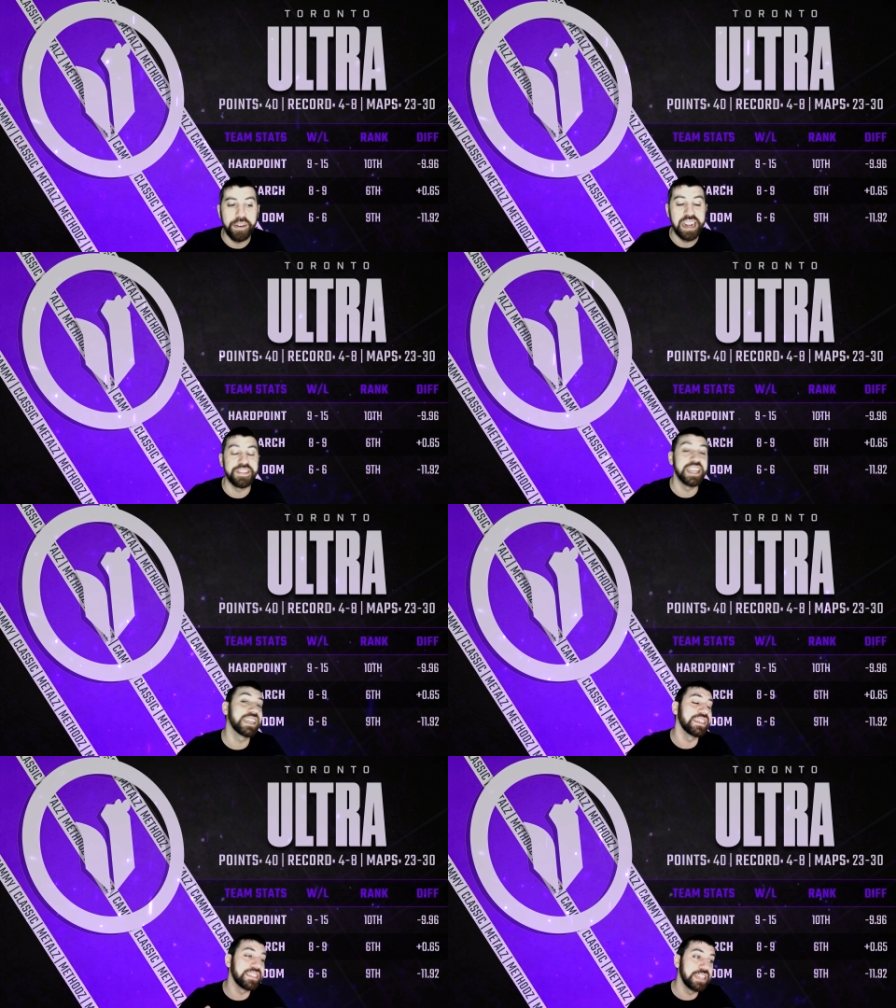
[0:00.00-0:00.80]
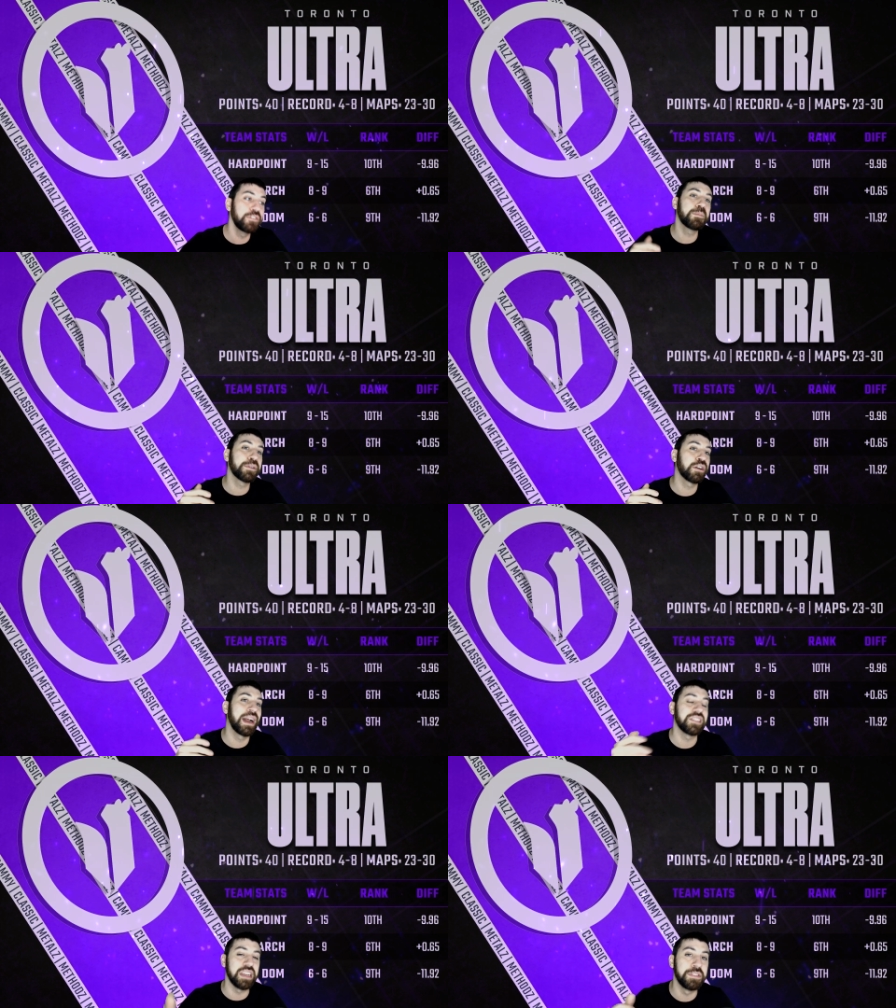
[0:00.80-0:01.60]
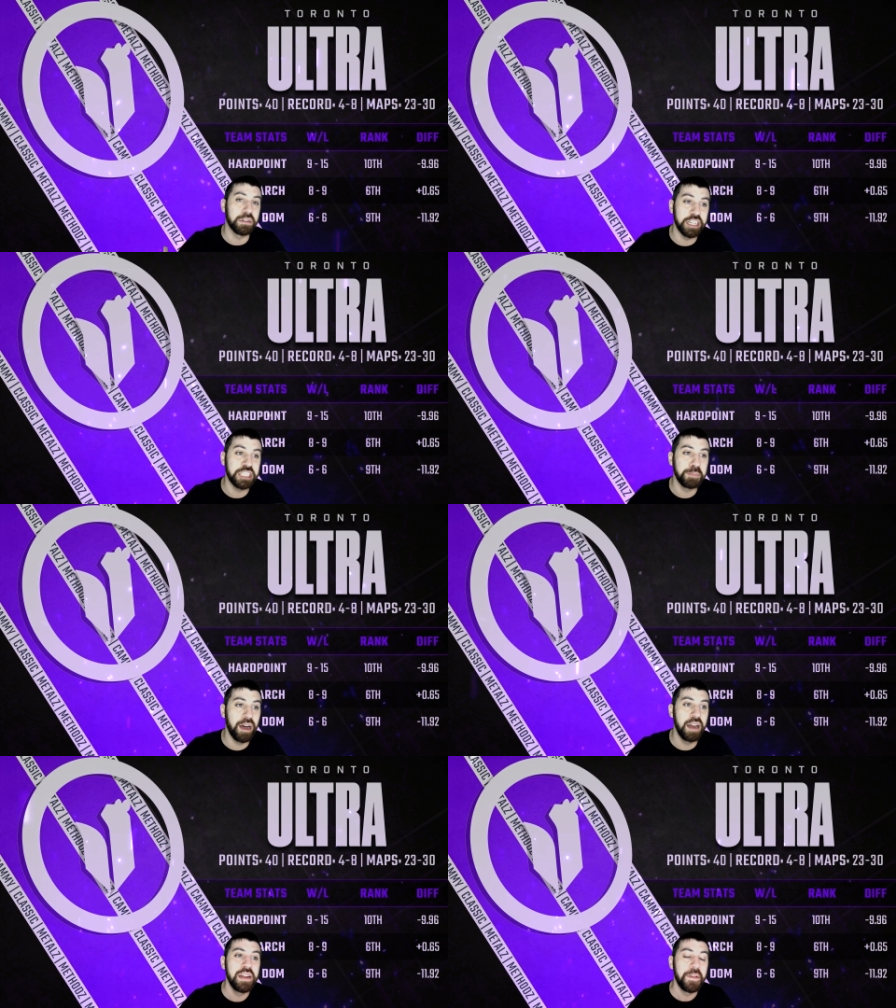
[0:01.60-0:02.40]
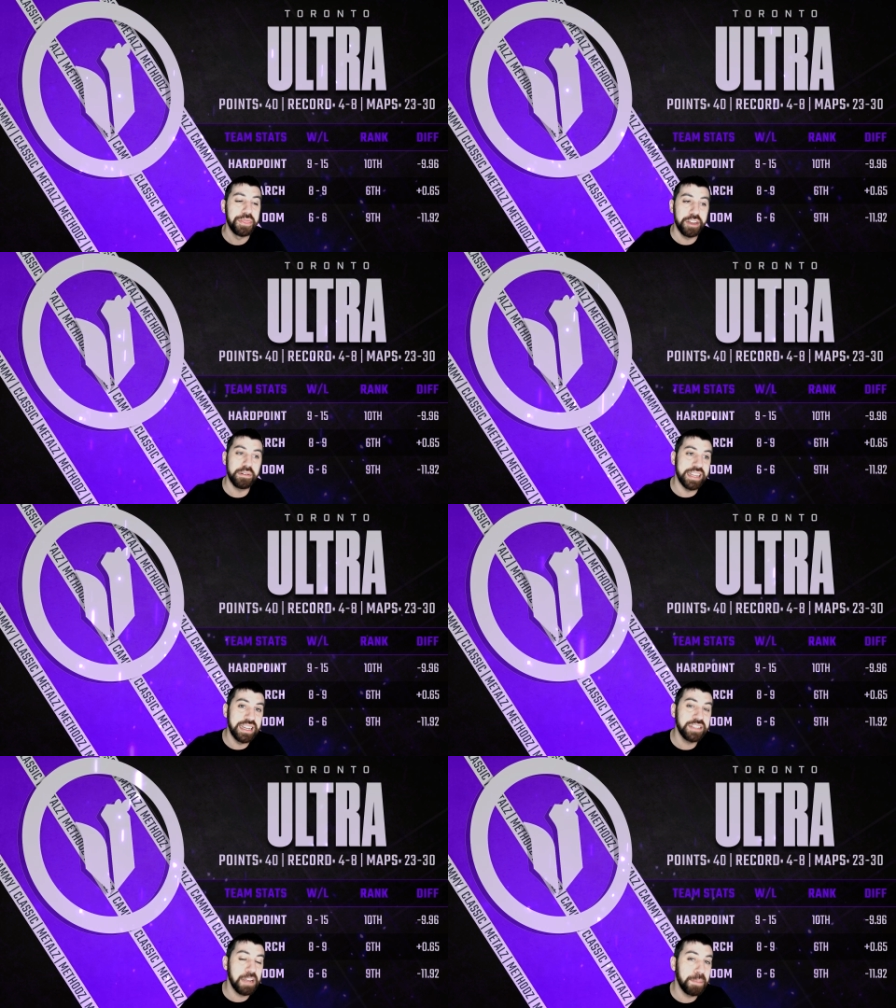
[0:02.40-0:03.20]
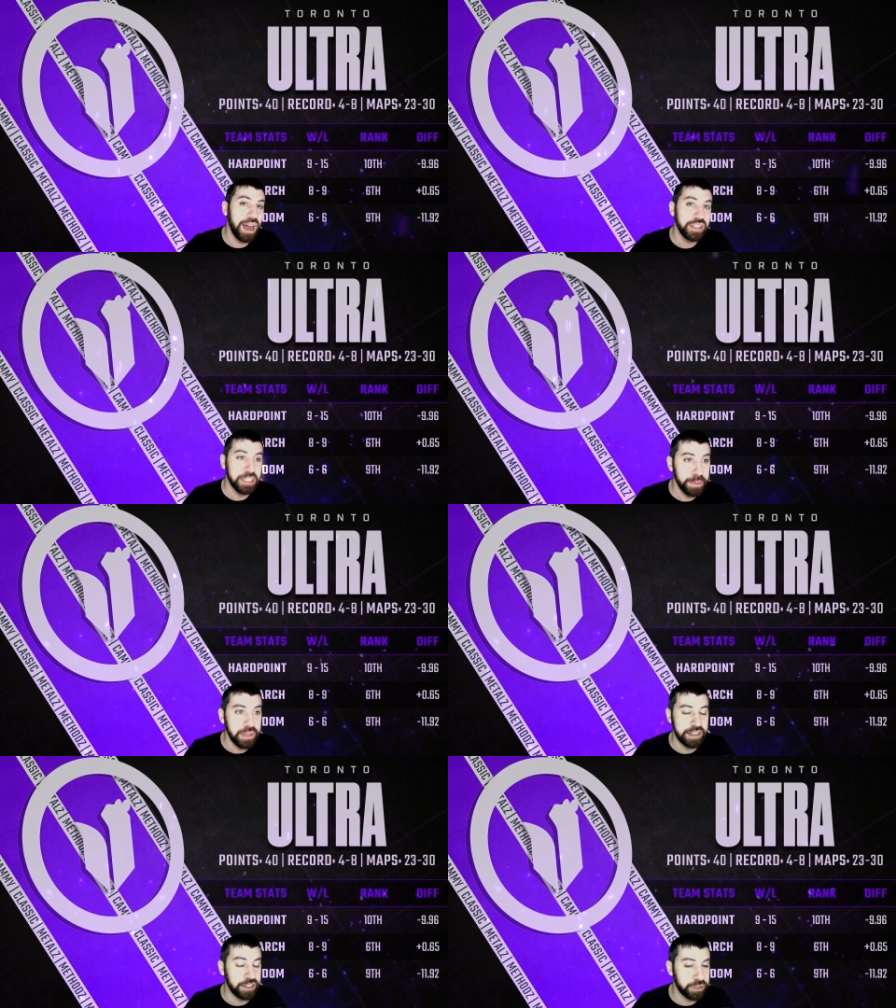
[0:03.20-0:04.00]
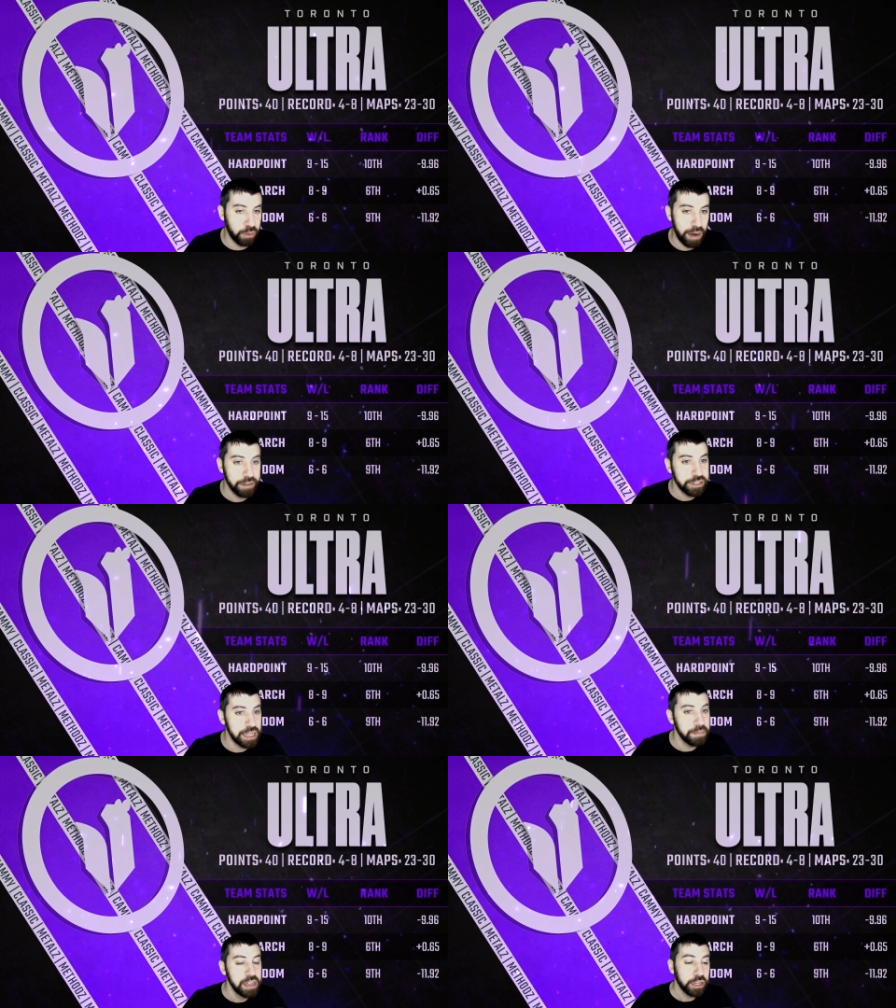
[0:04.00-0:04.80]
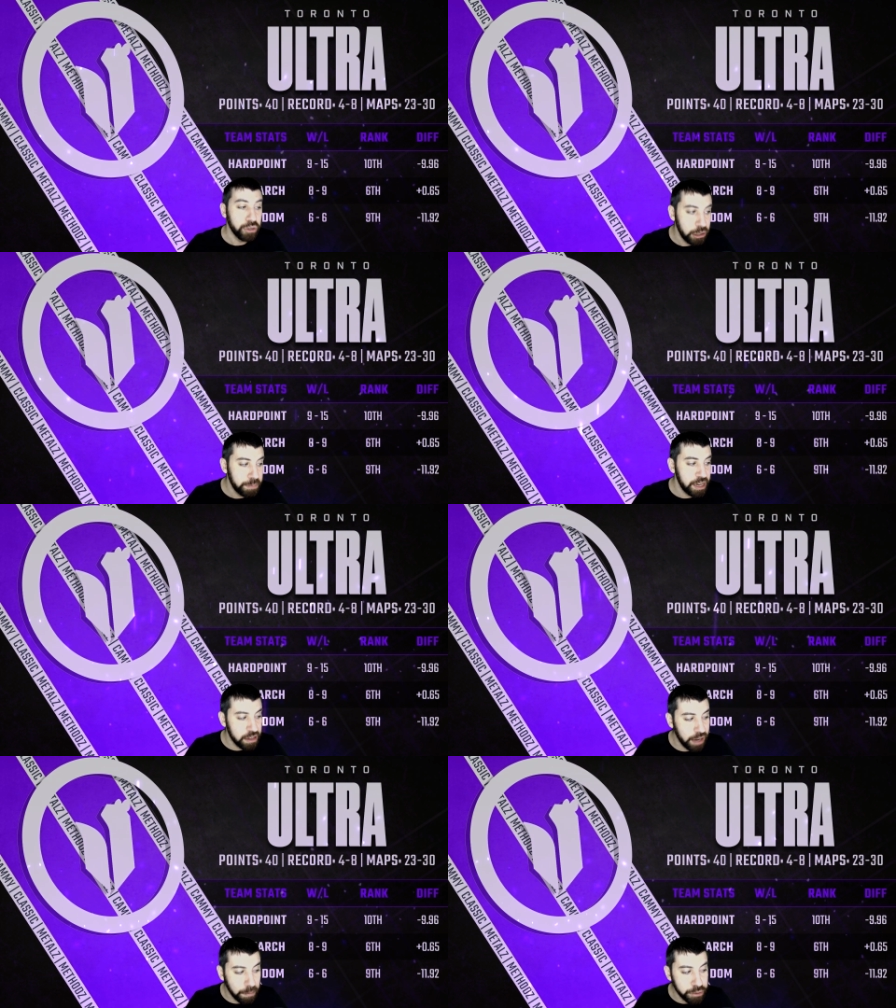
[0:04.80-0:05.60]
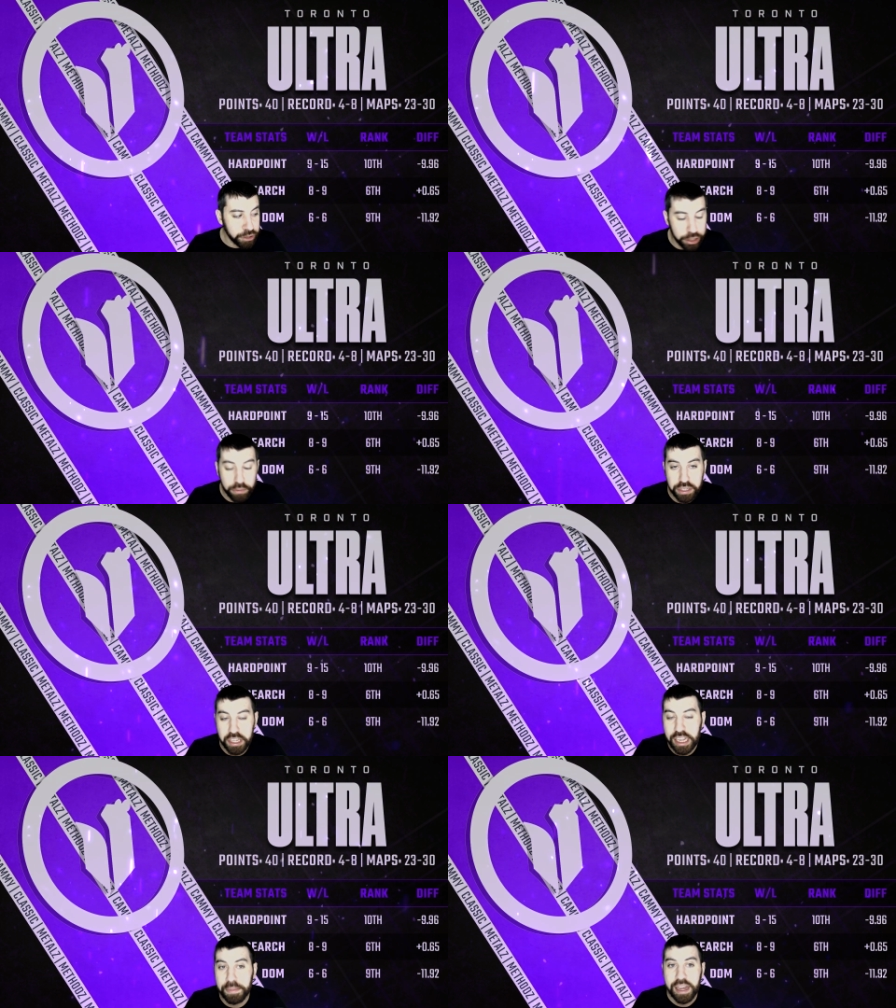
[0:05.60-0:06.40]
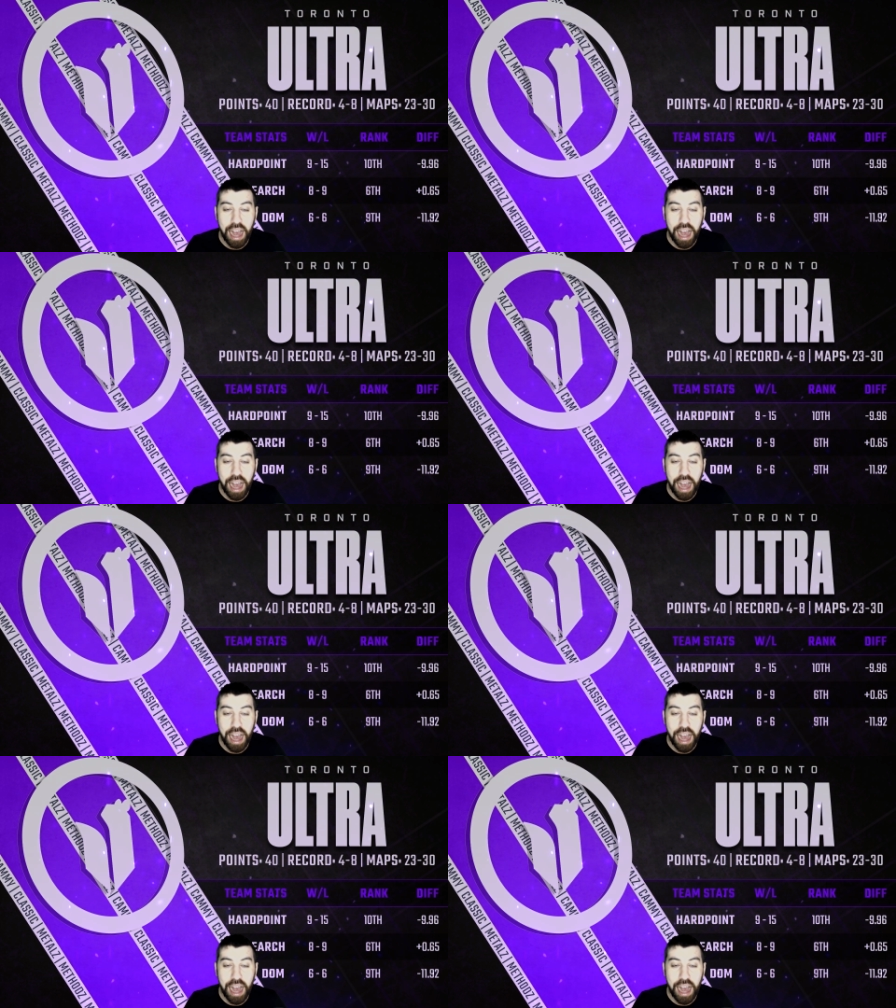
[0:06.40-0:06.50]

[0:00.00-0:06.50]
And if they can continue to progress in the respawn, there is a possibility this Toronto team could be the number two team